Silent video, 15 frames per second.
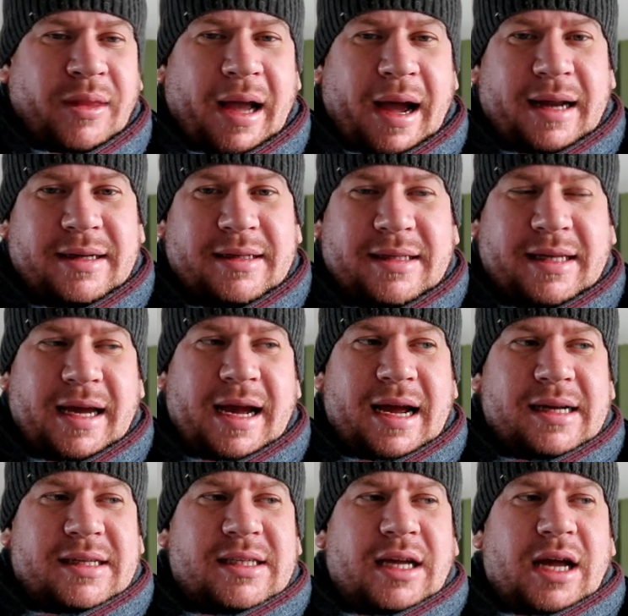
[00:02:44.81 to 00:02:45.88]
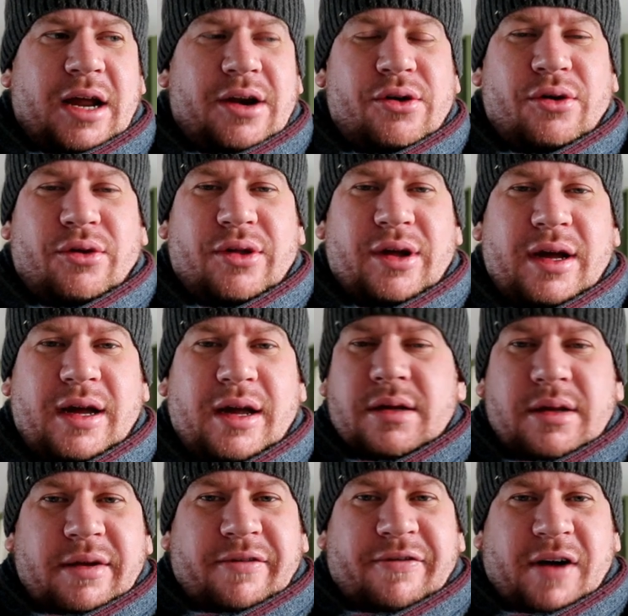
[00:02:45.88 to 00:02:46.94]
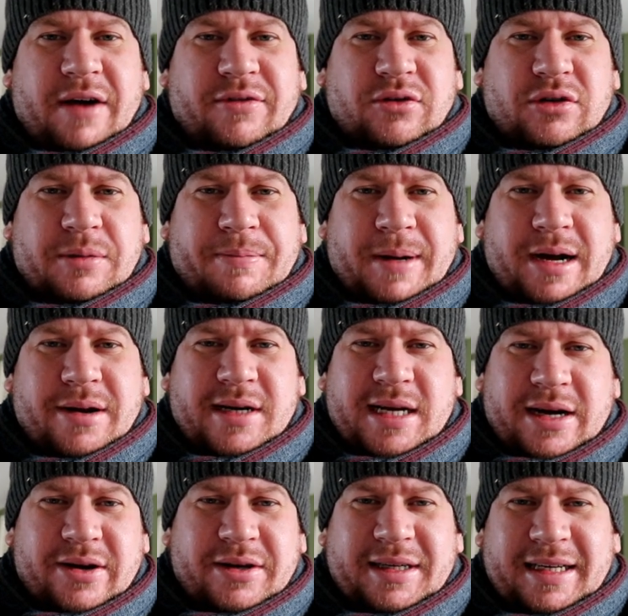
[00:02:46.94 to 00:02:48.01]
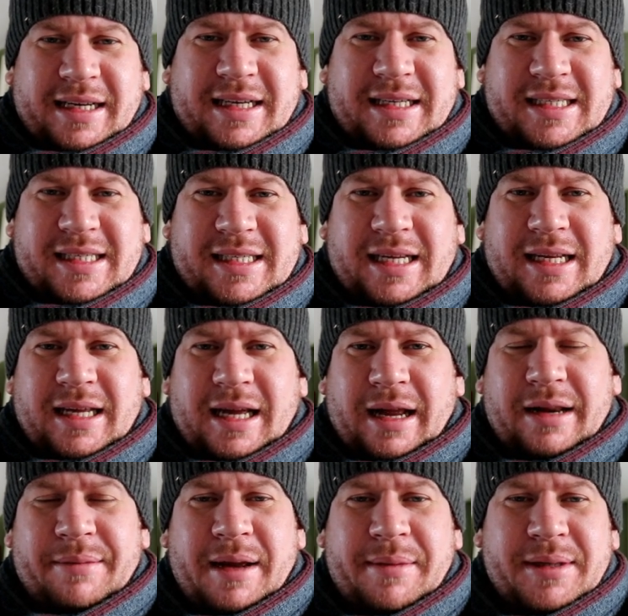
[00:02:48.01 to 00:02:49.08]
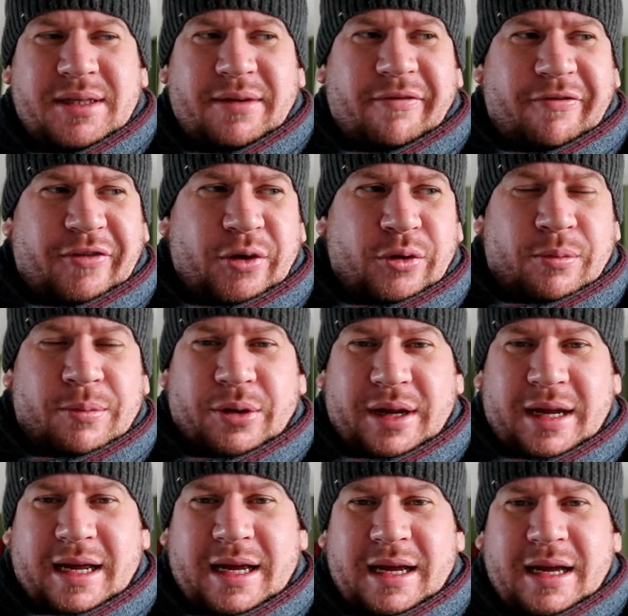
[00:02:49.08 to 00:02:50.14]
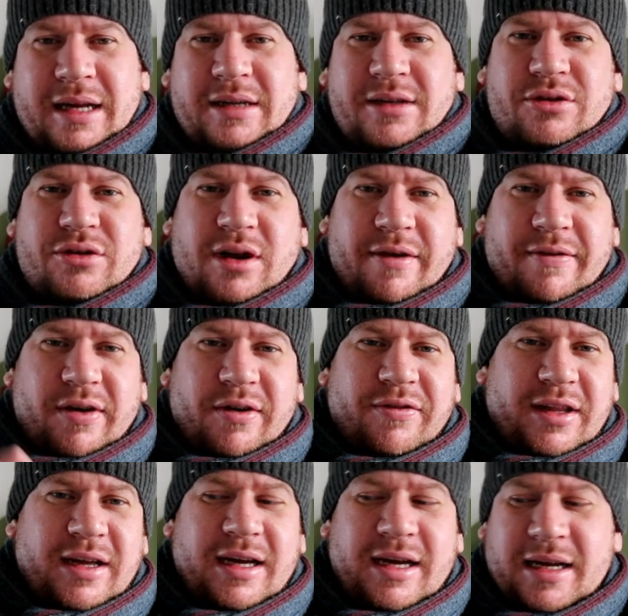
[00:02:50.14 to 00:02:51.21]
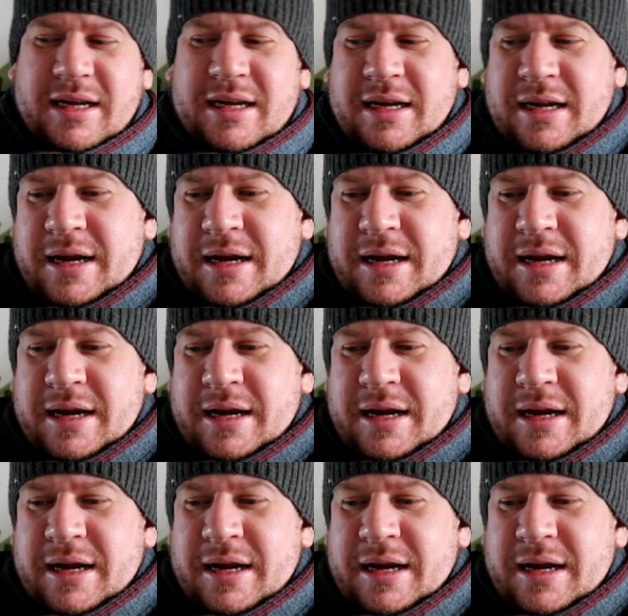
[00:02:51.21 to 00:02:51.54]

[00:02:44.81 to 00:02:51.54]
and get another £500 out at least, and maybe some fuel money to drive over there,